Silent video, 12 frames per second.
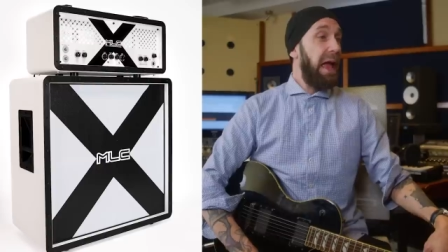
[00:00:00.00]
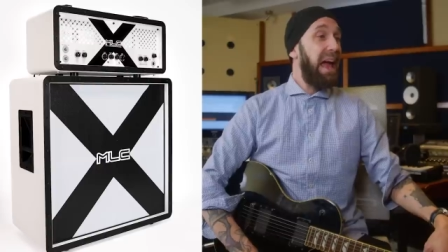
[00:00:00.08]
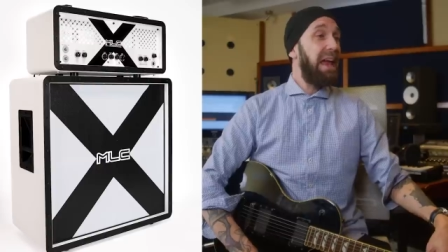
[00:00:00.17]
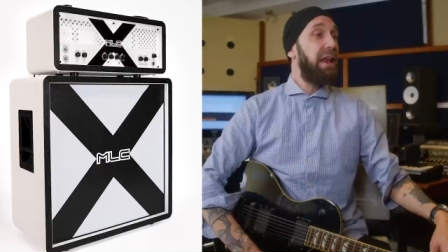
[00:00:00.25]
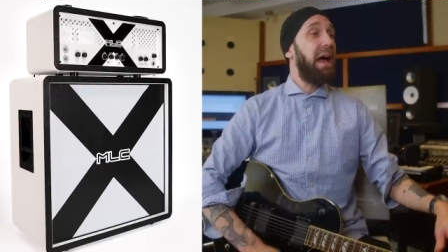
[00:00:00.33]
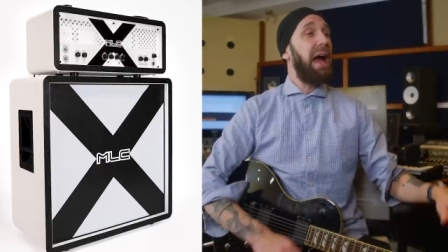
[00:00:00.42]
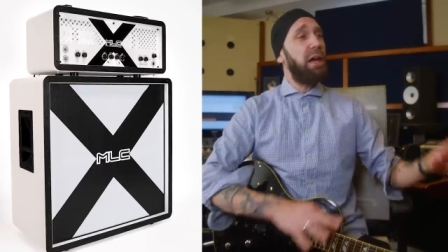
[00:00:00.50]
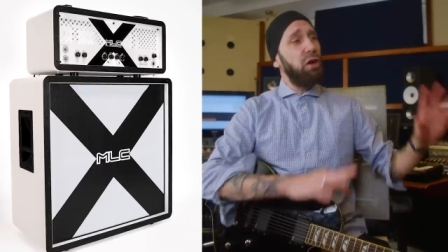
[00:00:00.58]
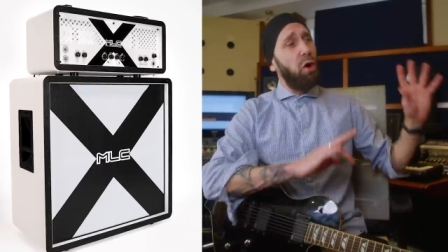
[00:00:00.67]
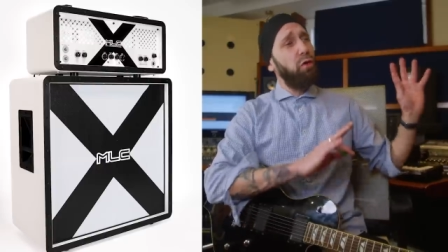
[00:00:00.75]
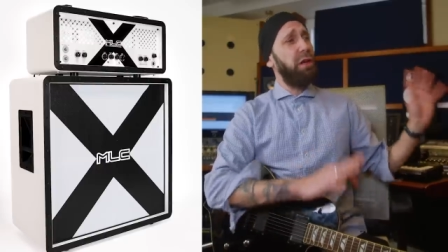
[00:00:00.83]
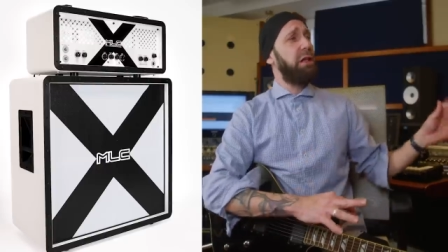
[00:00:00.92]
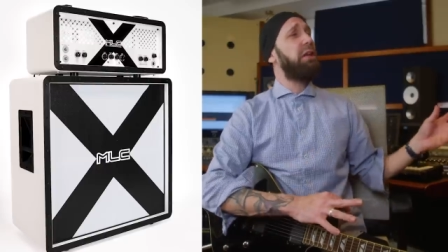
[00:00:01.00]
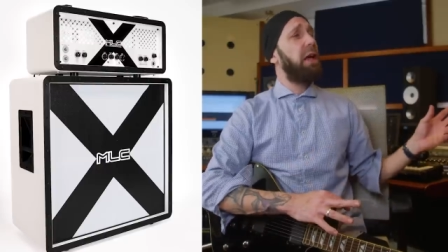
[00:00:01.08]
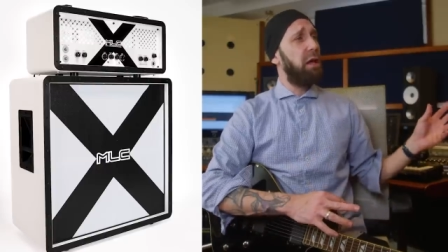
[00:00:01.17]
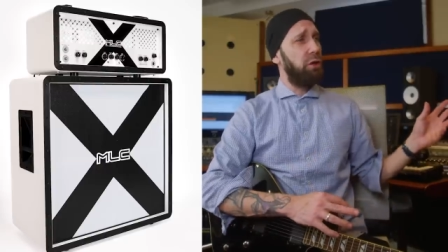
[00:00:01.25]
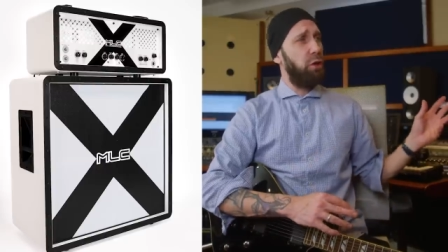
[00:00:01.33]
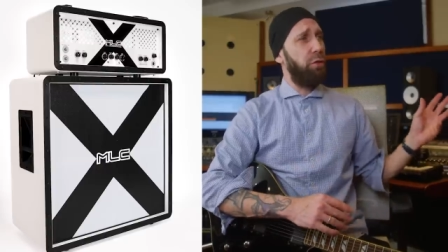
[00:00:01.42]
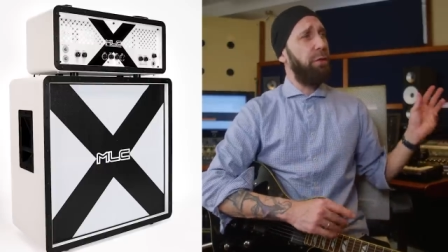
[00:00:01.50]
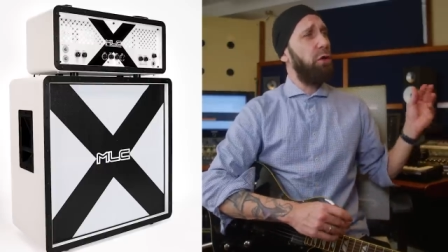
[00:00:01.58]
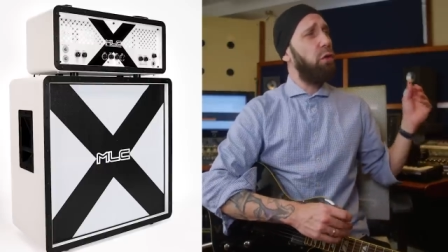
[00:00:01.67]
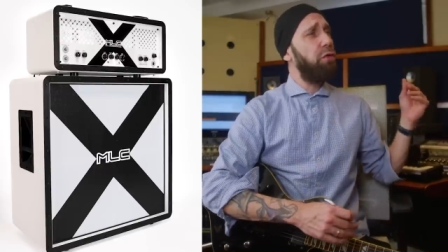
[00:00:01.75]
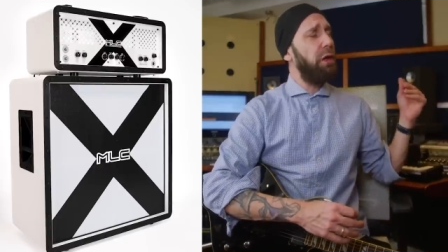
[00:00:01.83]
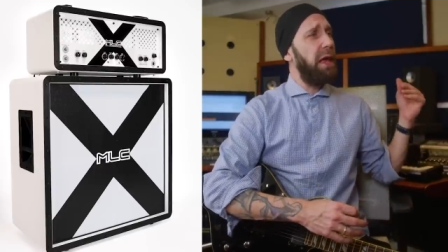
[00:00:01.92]
And I can already tell you that
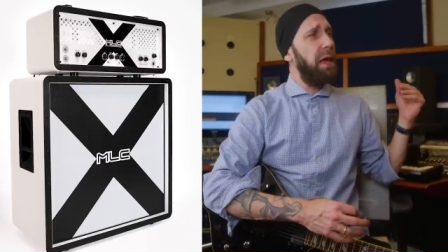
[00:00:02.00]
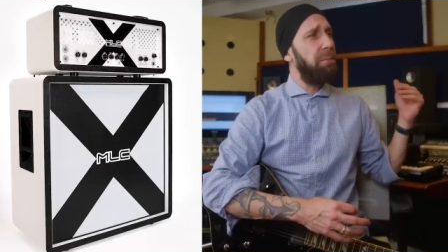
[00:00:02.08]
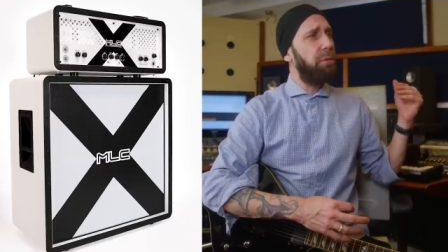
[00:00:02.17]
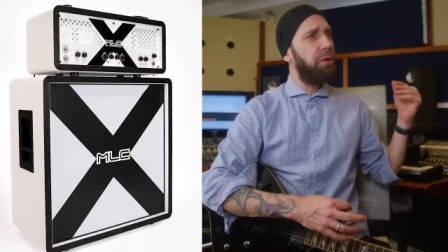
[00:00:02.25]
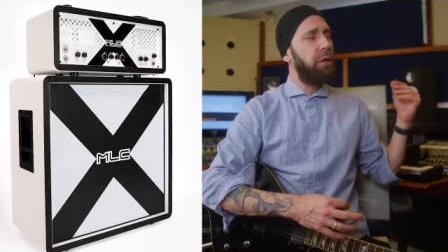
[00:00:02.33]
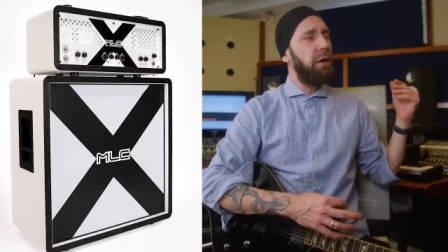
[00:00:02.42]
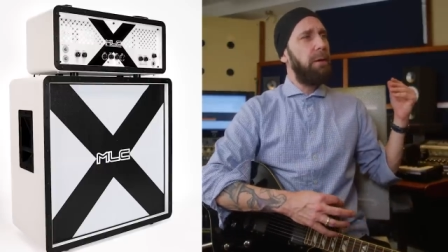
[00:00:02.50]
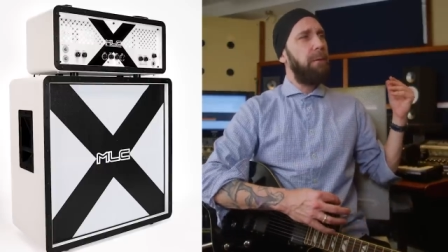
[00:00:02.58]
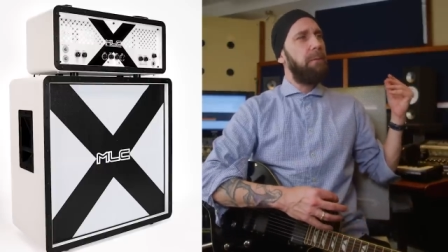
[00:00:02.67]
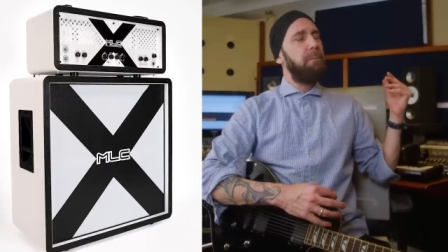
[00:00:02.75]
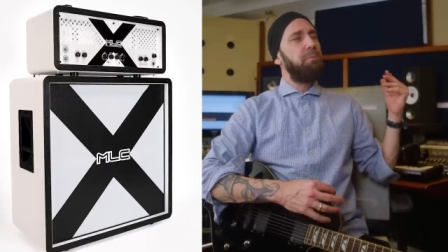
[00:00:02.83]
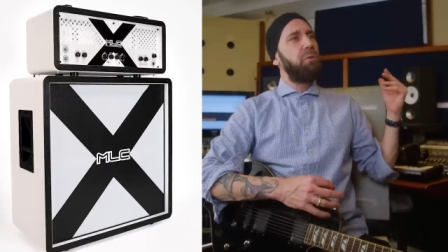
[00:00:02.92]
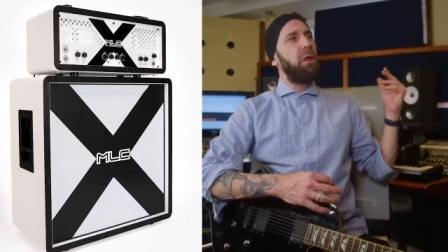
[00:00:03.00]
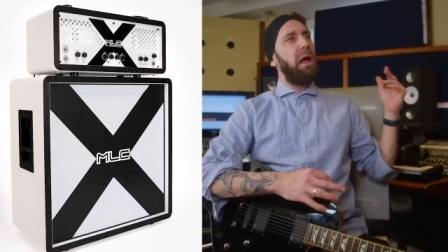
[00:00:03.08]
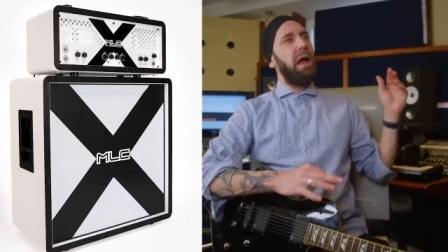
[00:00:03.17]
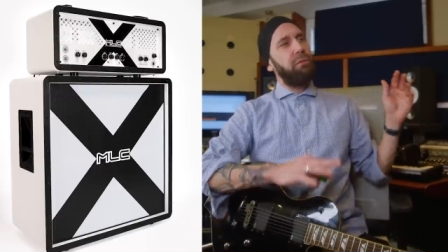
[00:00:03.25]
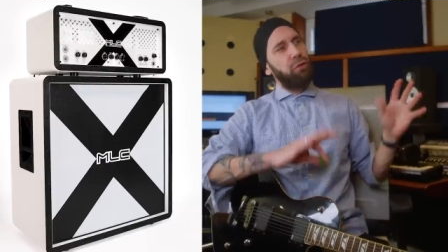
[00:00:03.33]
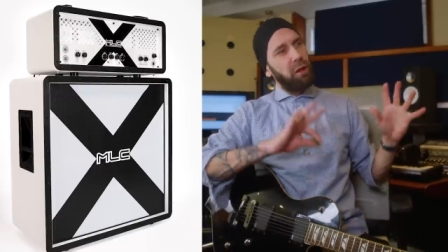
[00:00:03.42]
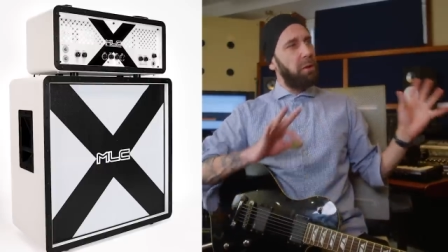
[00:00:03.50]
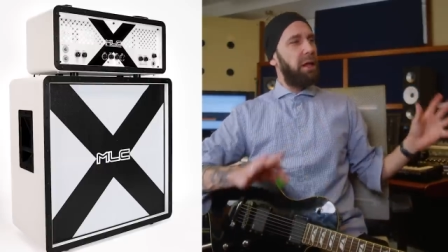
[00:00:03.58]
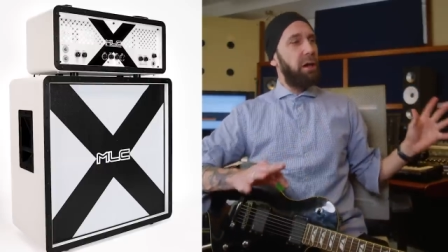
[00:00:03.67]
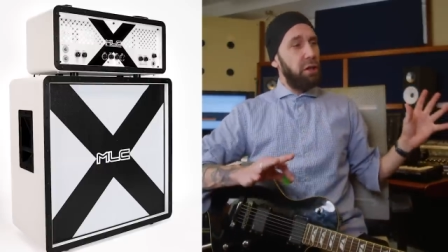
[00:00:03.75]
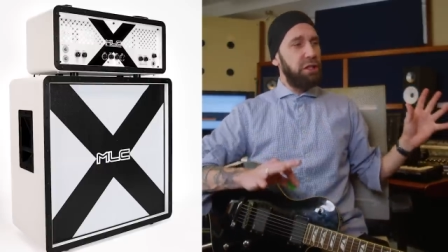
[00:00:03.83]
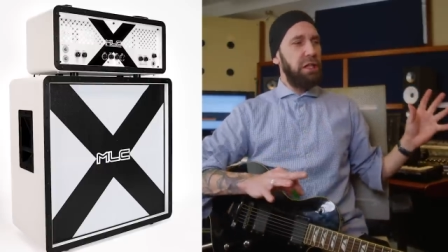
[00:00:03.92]
those amps have
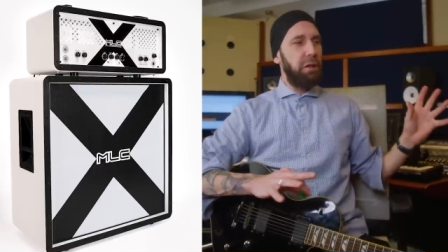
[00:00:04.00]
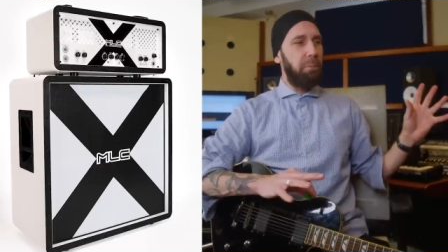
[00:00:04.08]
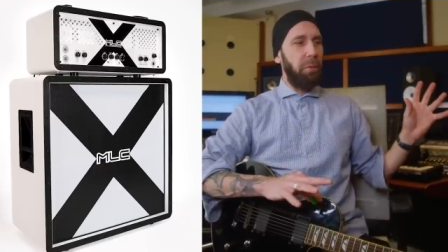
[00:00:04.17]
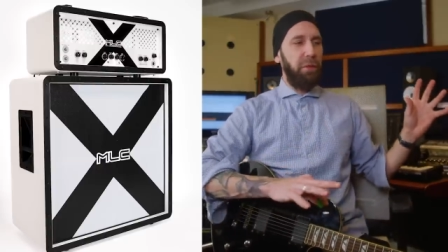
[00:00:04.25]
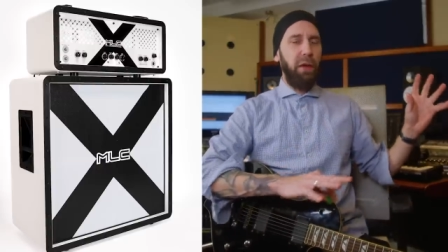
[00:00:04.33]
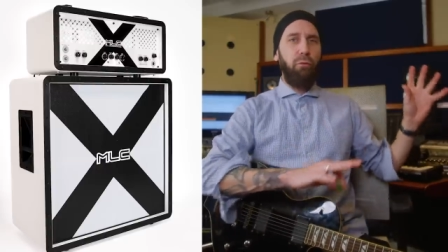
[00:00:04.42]
similarities, but they're